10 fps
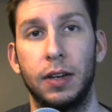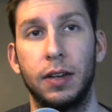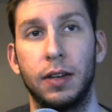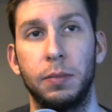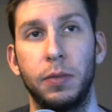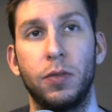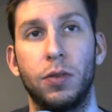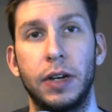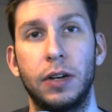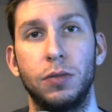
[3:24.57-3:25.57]
before
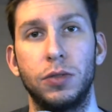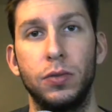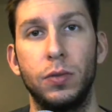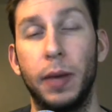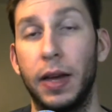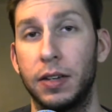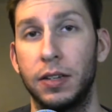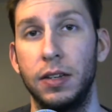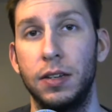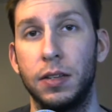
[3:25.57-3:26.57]
I go to PAX
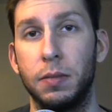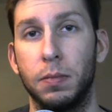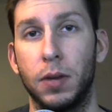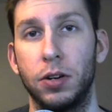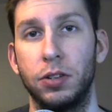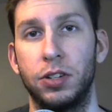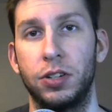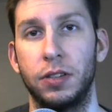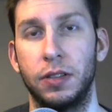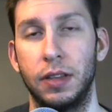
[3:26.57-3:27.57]
East in March.
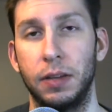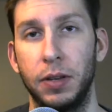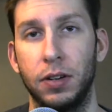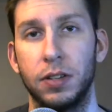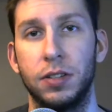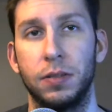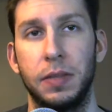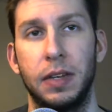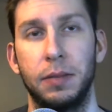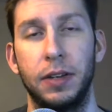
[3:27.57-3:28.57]
That'd be awesome.
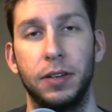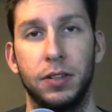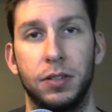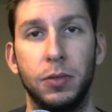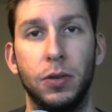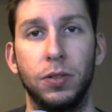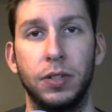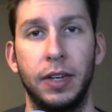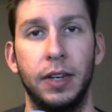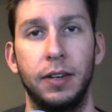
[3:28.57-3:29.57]
That'd be an awesome goal to
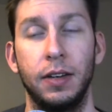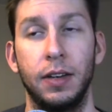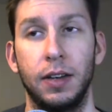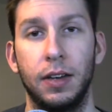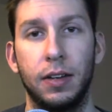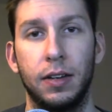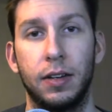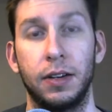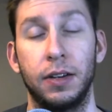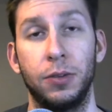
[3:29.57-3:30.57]
hit.
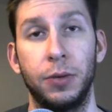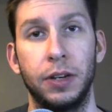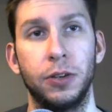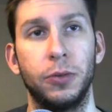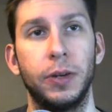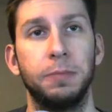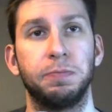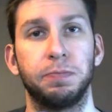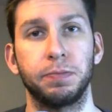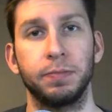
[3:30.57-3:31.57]
I know we can do it.
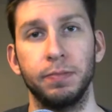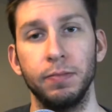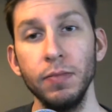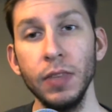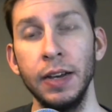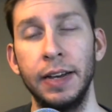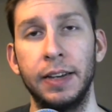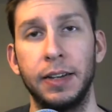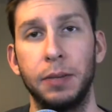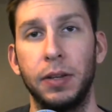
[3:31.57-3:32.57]
And
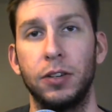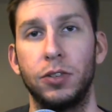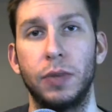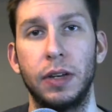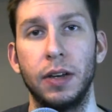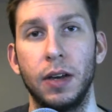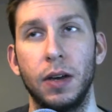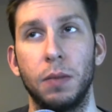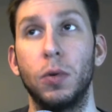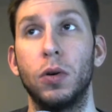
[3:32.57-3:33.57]
I plan on doing
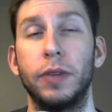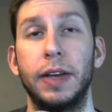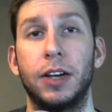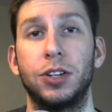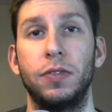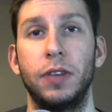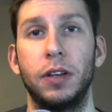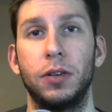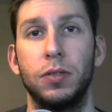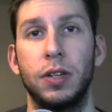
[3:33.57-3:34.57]
more reaction
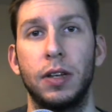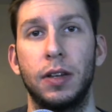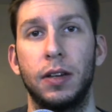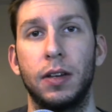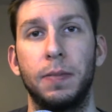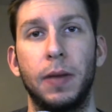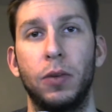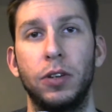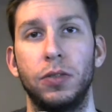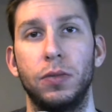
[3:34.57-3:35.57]
videos. I
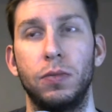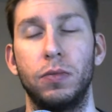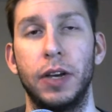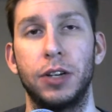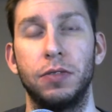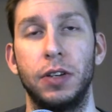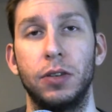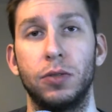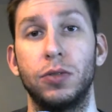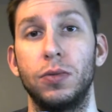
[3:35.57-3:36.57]
want to do reaction
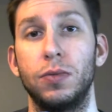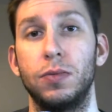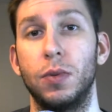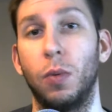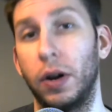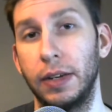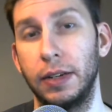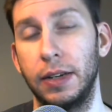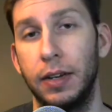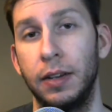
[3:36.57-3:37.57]
videos to The Walking Dead,